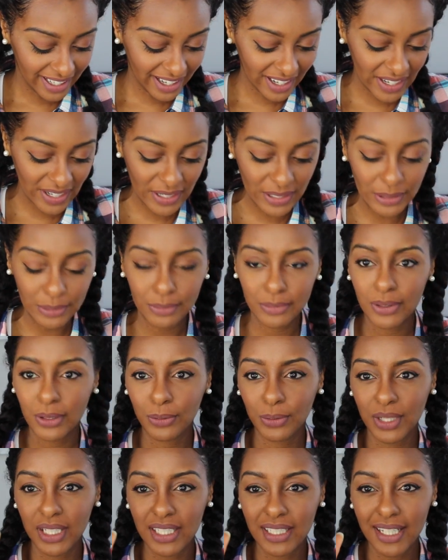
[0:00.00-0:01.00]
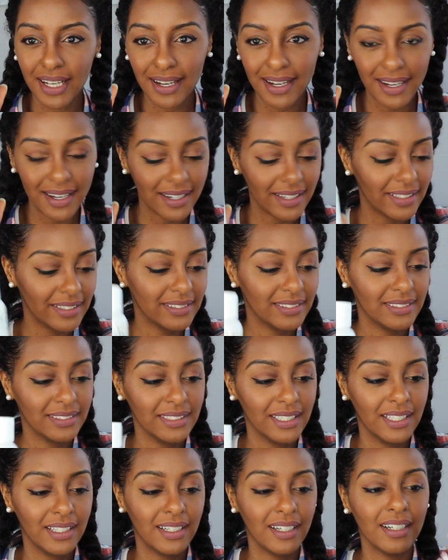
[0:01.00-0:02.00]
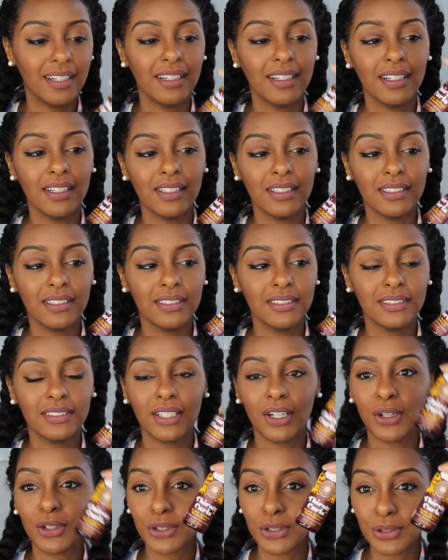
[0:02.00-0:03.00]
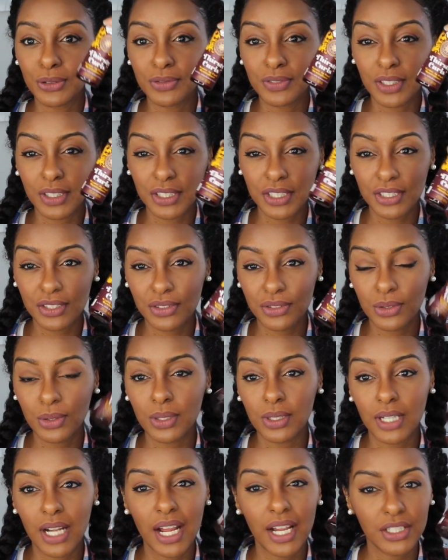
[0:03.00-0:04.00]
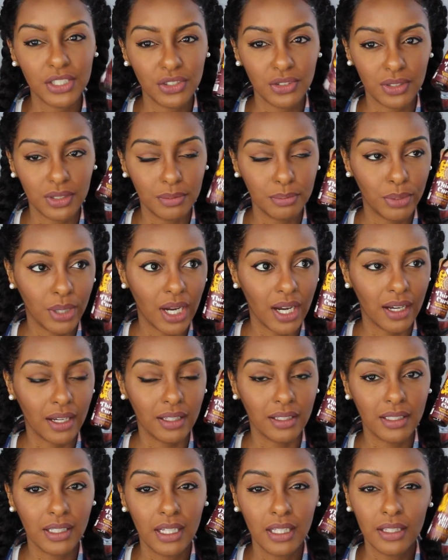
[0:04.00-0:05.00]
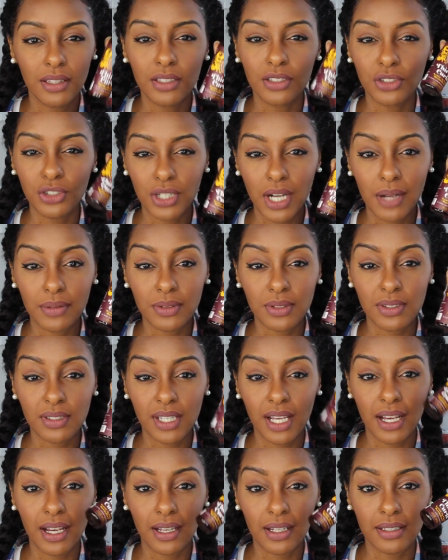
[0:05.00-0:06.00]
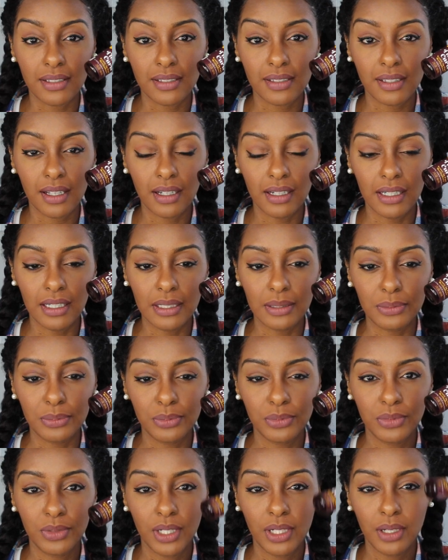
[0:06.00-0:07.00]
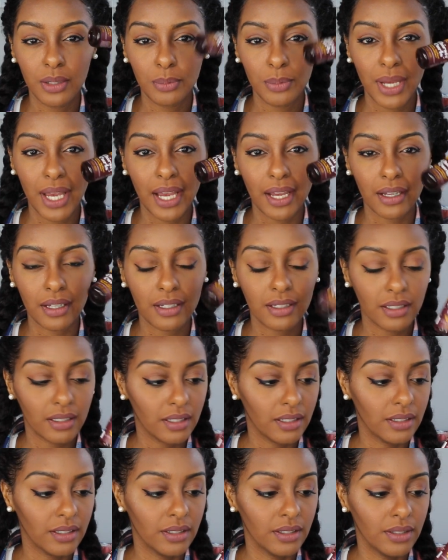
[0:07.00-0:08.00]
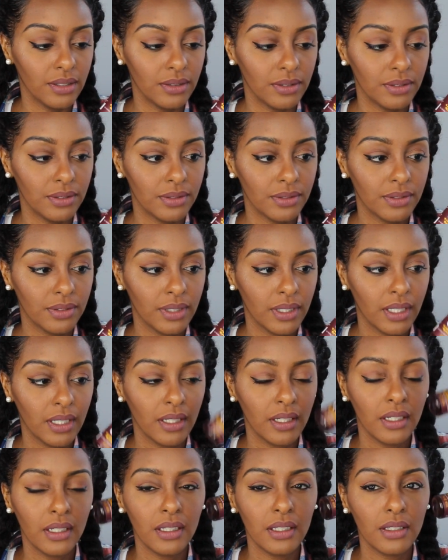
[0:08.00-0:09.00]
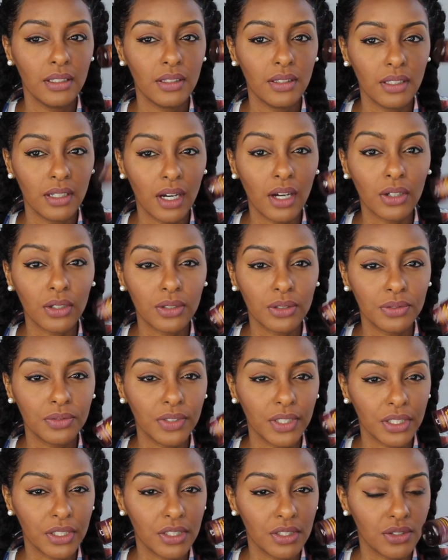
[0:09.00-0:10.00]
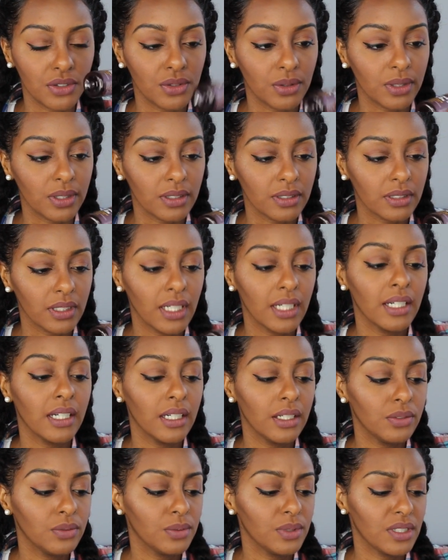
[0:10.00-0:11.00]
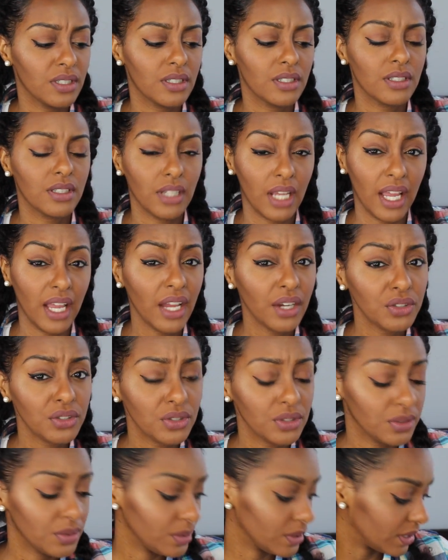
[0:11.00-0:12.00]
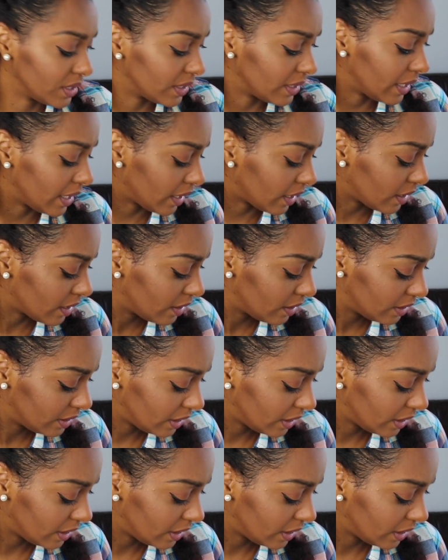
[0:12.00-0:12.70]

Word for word: Um, Weed On, uh, Funky's daughter, I actually bought the travel size um, pack of the Uncle Funky's daughter line, which I actually really like.